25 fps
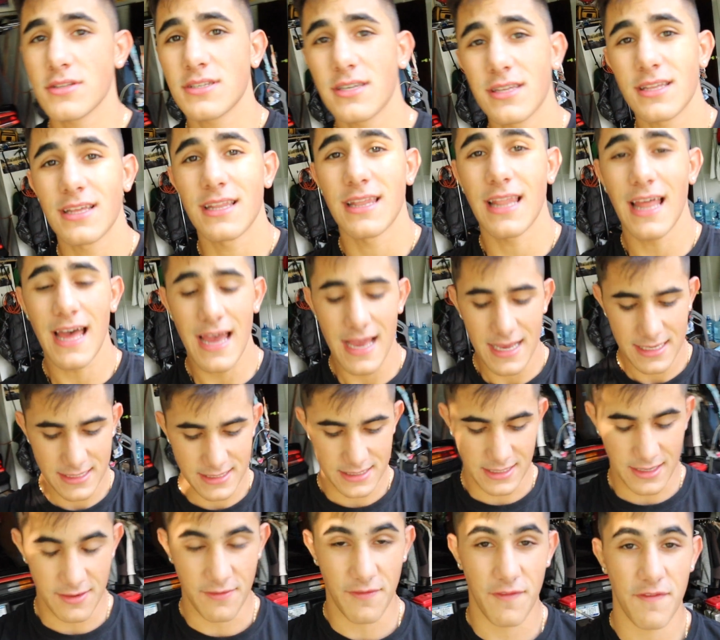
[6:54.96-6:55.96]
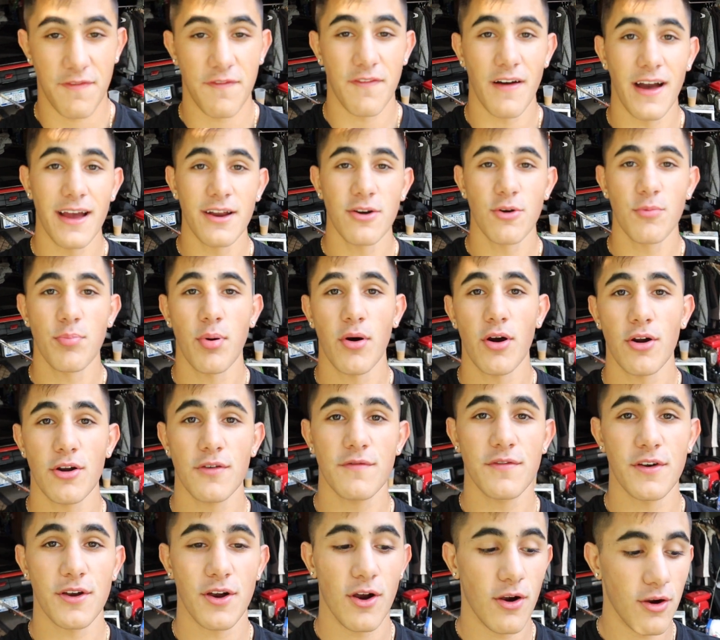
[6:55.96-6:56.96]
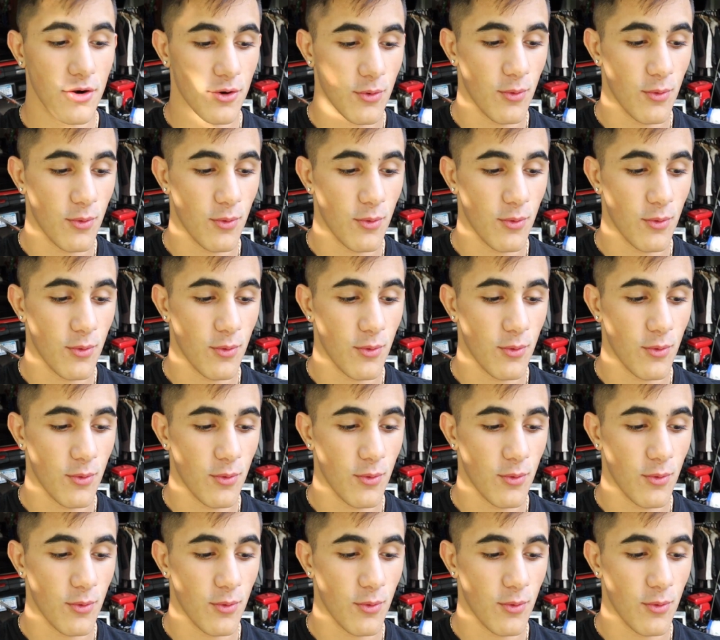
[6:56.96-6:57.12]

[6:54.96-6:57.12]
to the last and final part of the car to